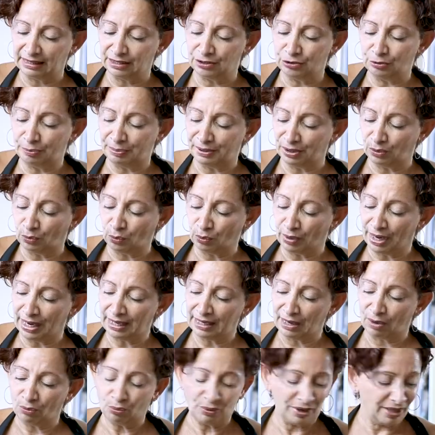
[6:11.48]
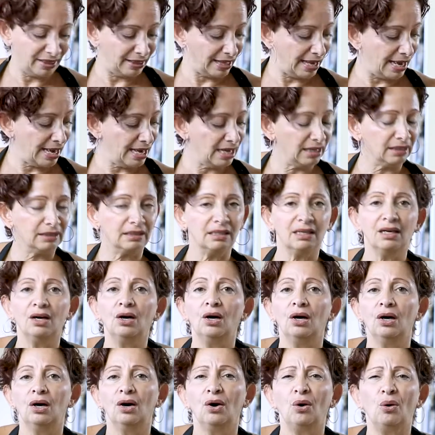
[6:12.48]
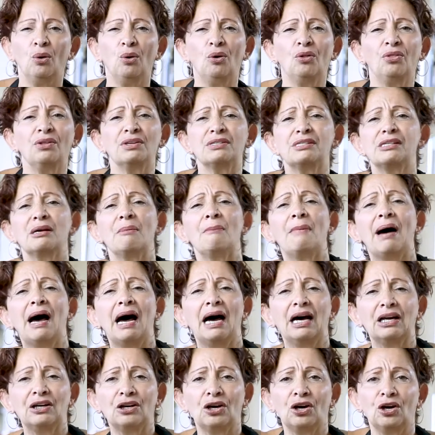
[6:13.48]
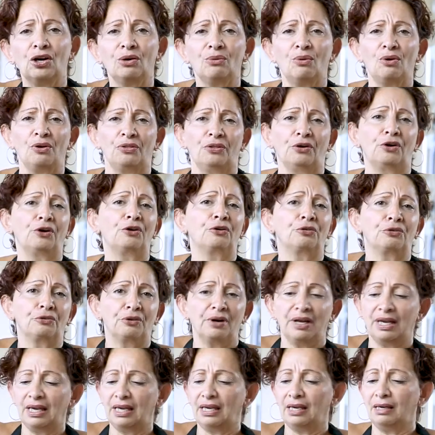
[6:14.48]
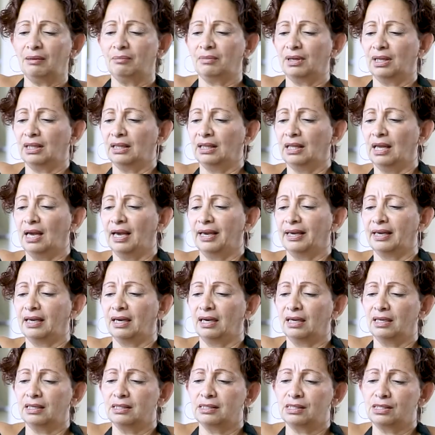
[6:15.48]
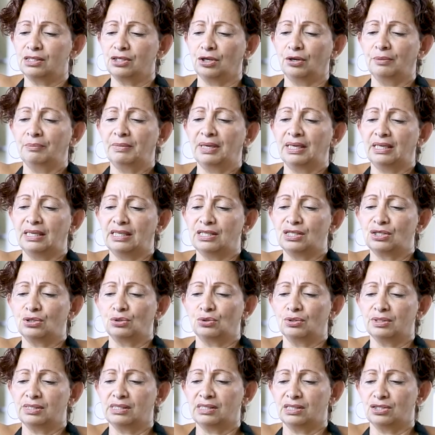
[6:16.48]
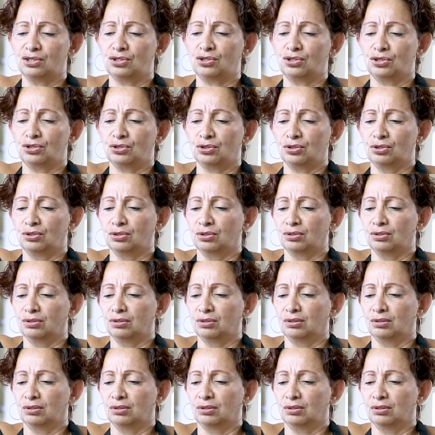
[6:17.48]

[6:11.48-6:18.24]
little bit wetter without all the tomato or the cream like so many sauces do.